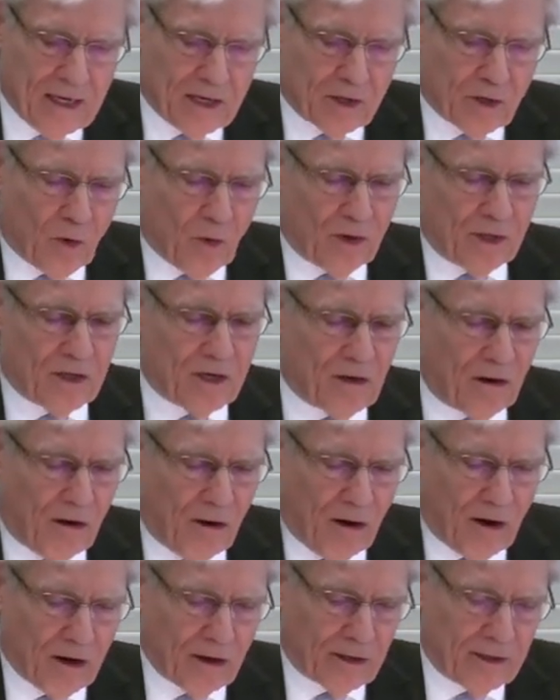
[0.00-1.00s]
Gordon
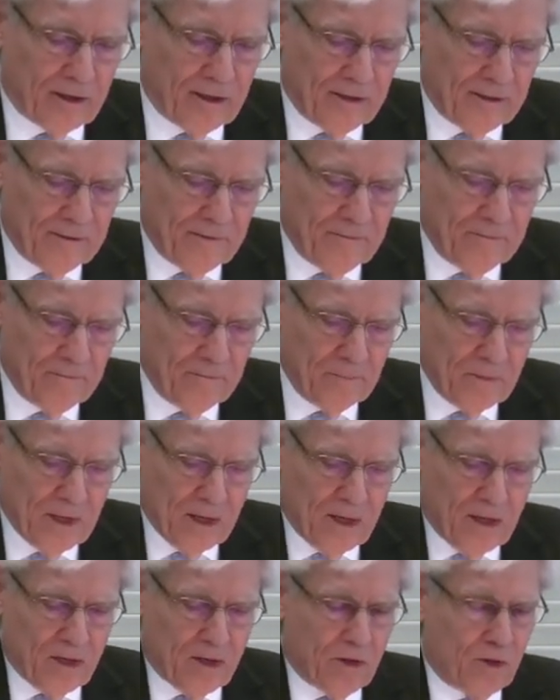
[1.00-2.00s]
Clark,
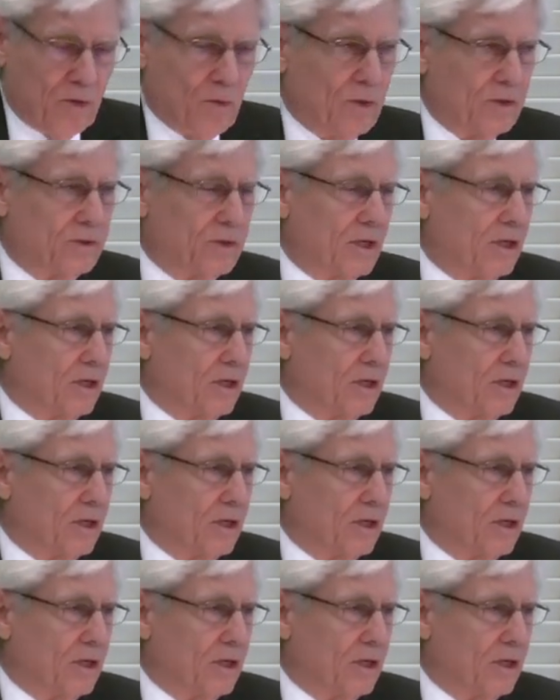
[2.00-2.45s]
who was a